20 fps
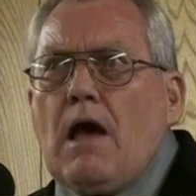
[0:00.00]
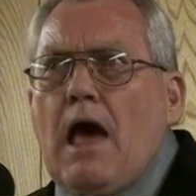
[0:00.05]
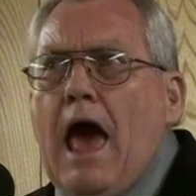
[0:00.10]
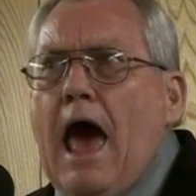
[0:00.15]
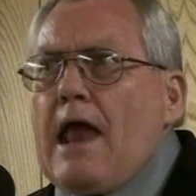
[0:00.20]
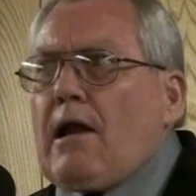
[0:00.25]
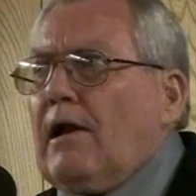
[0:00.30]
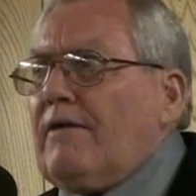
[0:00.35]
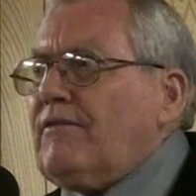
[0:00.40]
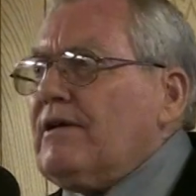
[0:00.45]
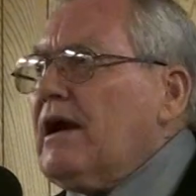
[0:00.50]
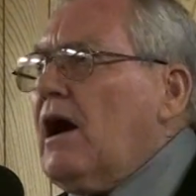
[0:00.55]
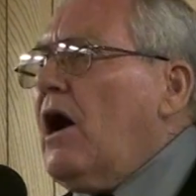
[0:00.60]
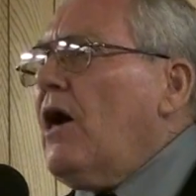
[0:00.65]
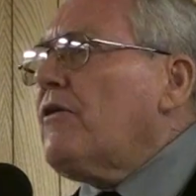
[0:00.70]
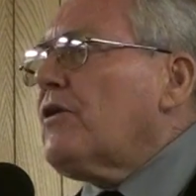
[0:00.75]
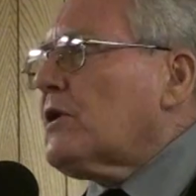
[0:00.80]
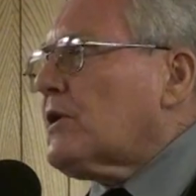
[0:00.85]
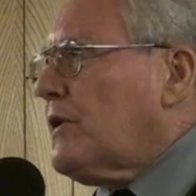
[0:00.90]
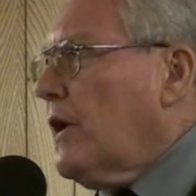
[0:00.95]
and every
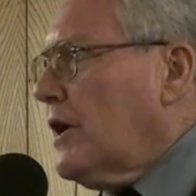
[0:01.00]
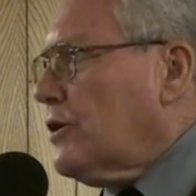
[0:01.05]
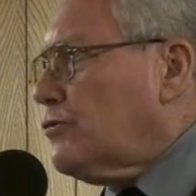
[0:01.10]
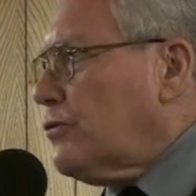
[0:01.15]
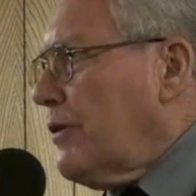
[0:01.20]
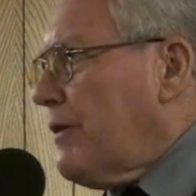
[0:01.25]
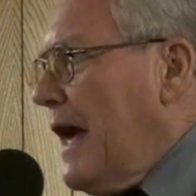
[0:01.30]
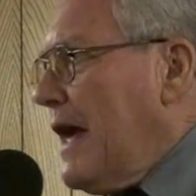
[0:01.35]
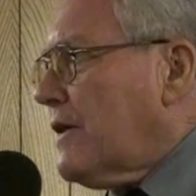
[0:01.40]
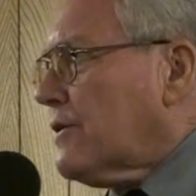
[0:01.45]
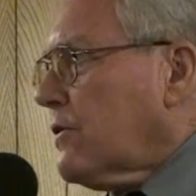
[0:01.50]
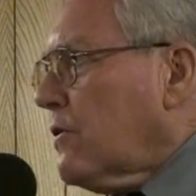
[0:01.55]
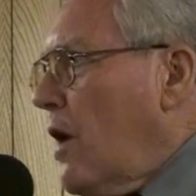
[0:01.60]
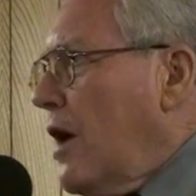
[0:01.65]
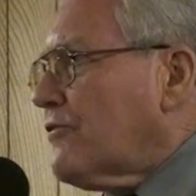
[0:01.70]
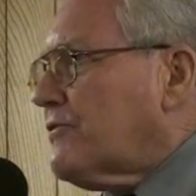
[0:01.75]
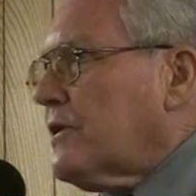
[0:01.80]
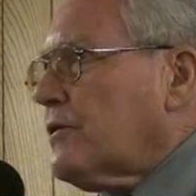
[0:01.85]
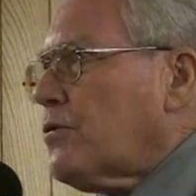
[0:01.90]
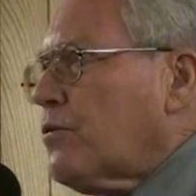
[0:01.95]
other country that has
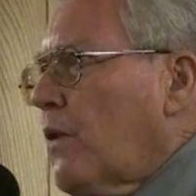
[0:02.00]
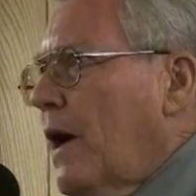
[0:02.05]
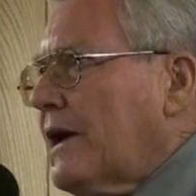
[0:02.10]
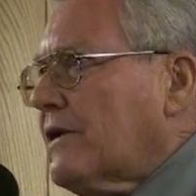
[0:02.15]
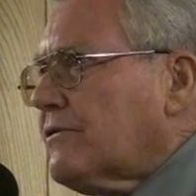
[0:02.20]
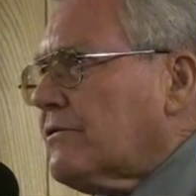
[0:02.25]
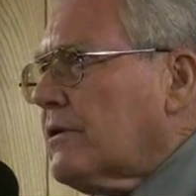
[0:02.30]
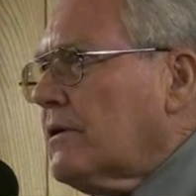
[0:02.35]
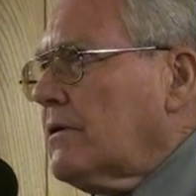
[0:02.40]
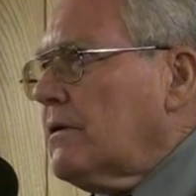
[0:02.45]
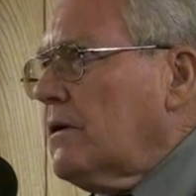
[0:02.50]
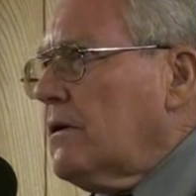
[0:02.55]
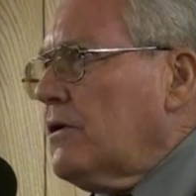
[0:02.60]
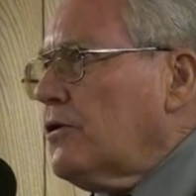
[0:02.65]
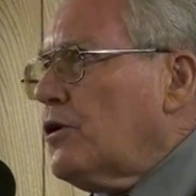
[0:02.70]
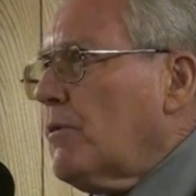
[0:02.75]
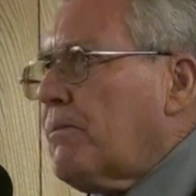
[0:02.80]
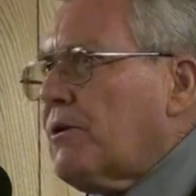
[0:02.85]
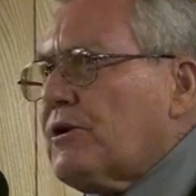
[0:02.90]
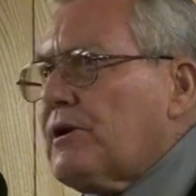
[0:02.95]
lost its rights
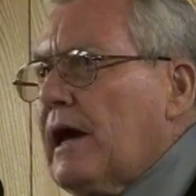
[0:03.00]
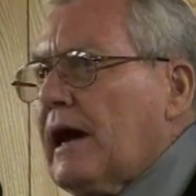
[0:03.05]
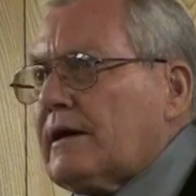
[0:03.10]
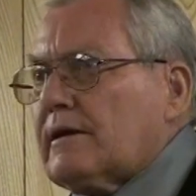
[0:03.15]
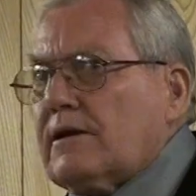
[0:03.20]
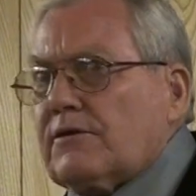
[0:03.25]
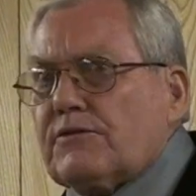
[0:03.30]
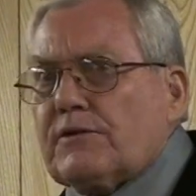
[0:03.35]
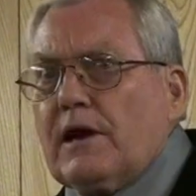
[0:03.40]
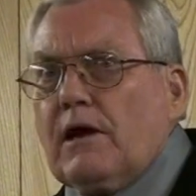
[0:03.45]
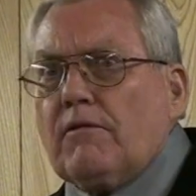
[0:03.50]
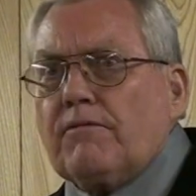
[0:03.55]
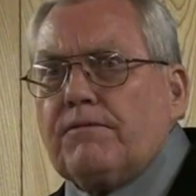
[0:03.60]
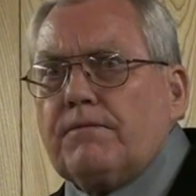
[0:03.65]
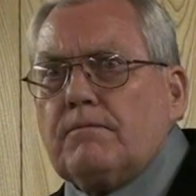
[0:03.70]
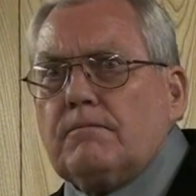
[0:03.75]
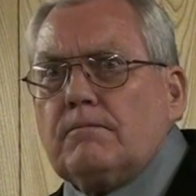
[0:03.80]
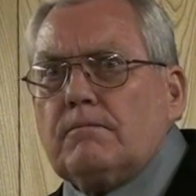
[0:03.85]
to protect itself.